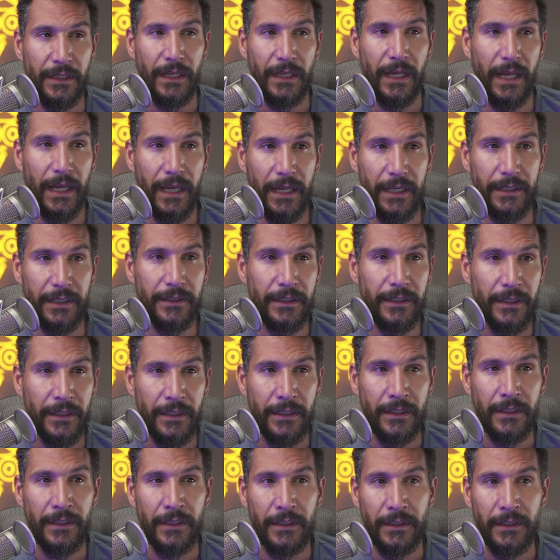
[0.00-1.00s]
And
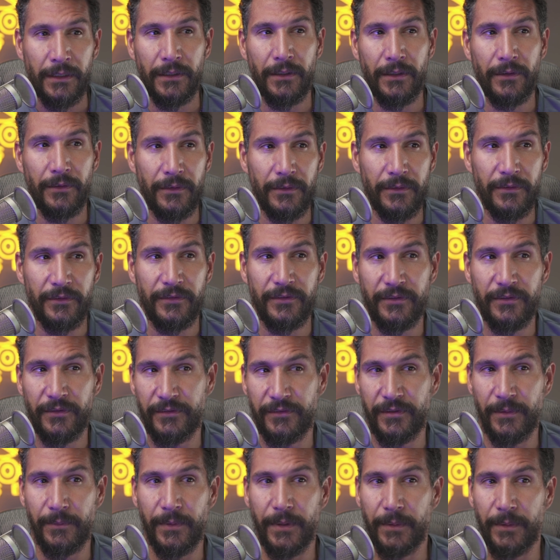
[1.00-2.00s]

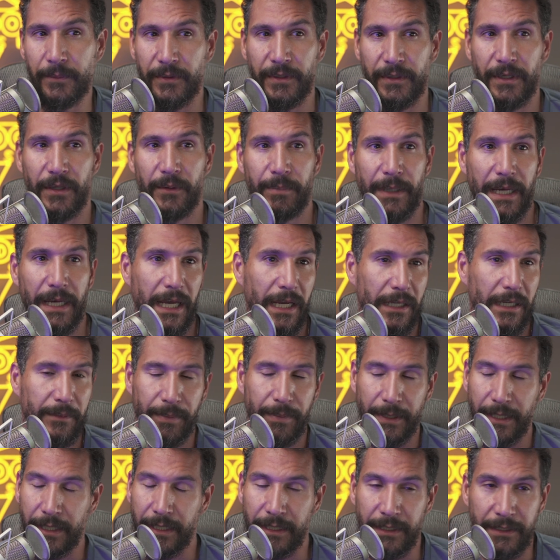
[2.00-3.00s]
some of them are held back
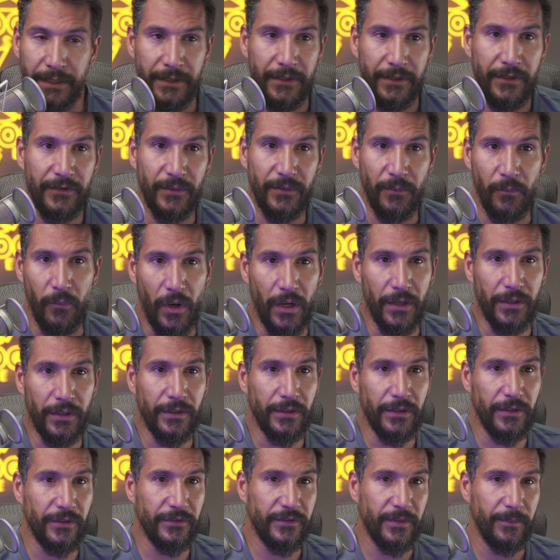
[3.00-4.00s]
by some
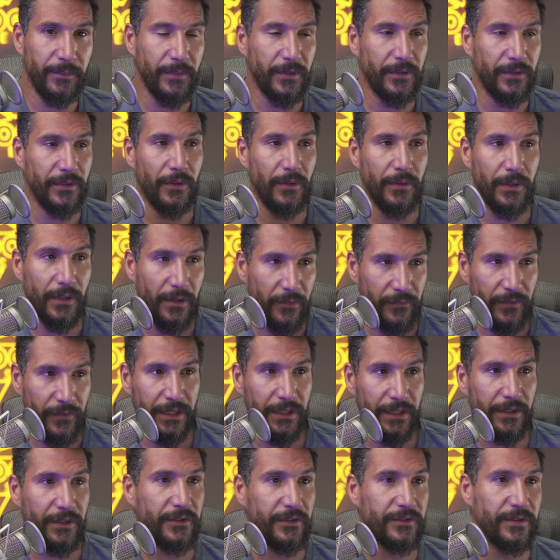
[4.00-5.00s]
water, some are going over
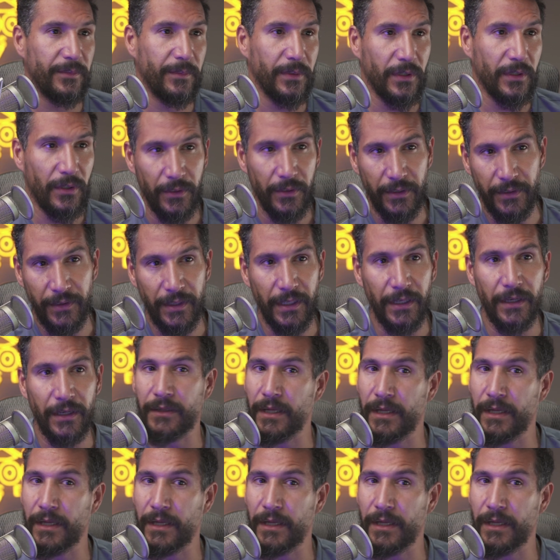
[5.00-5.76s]
here, some are going there.